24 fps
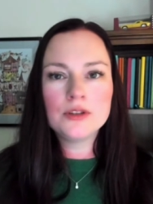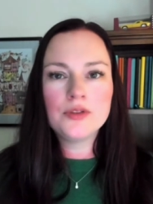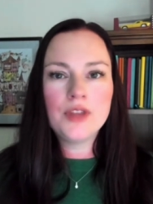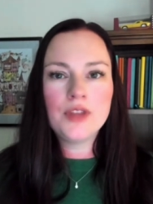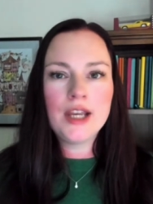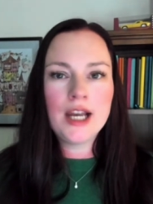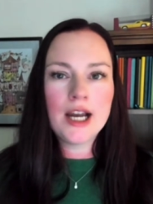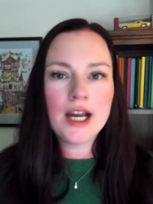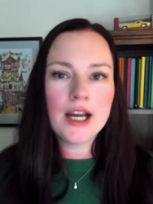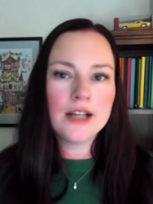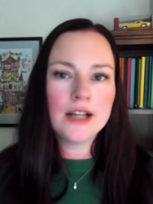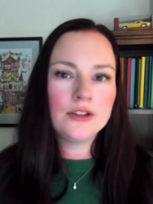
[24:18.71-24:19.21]
if
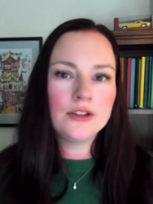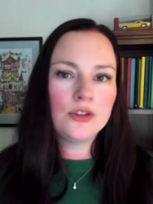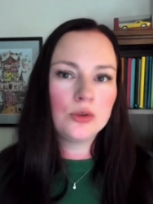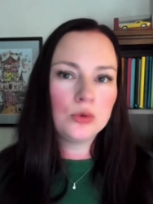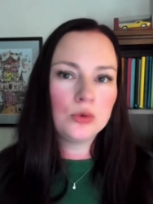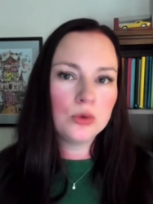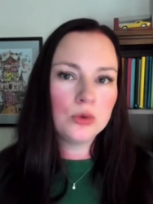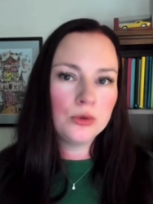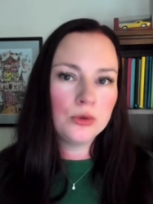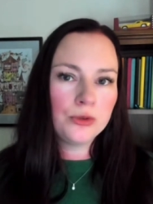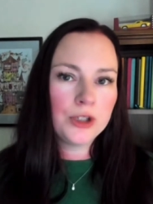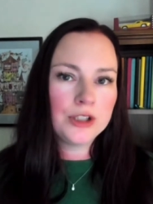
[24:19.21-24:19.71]
they had
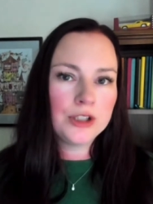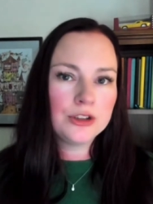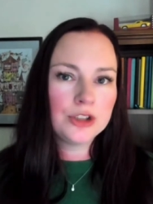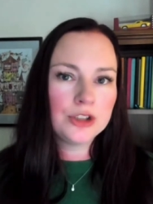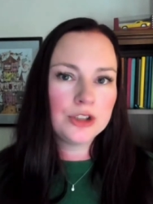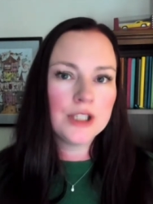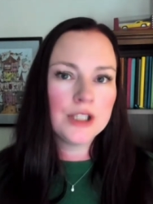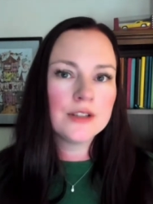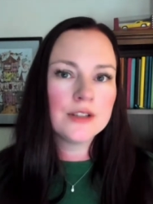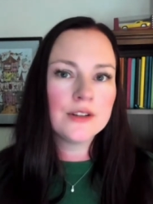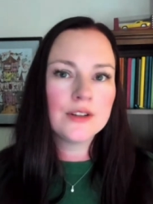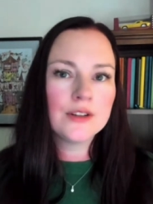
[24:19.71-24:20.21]
school
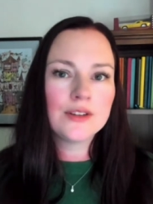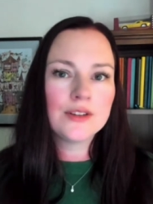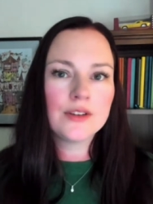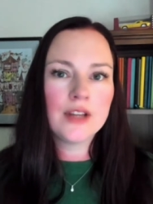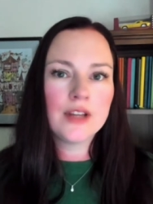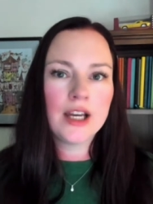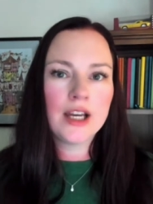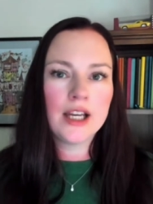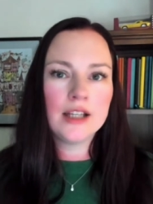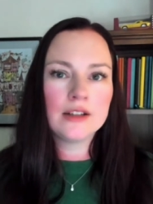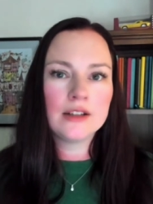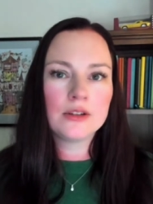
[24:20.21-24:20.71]
functions
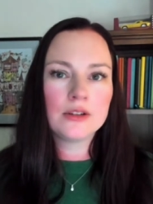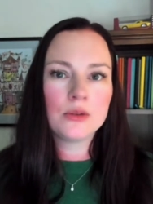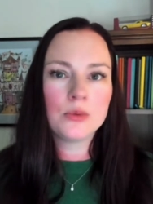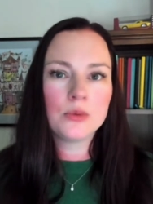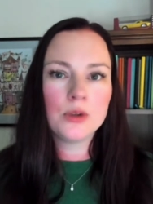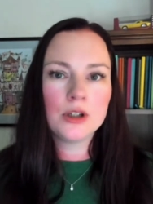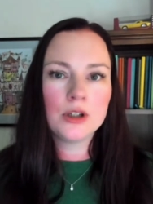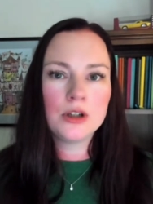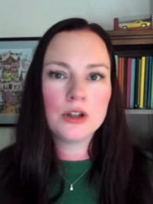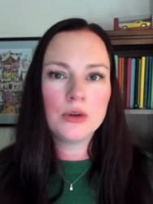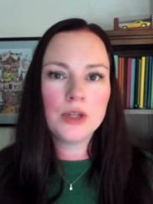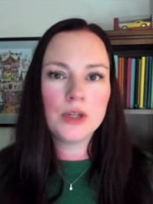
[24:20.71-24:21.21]
that
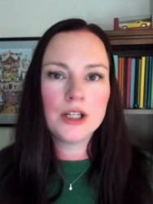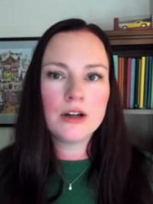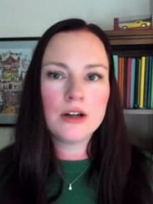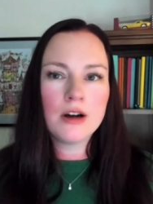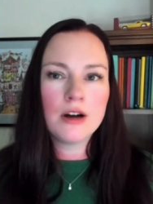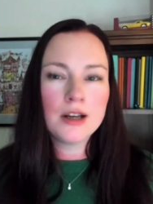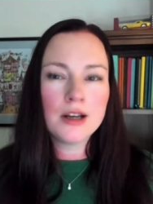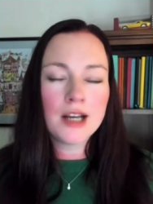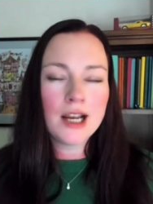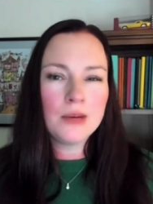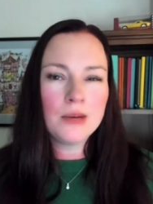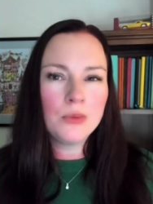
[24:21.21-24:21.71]
were going
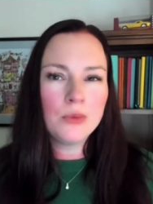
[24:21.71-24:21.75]
on,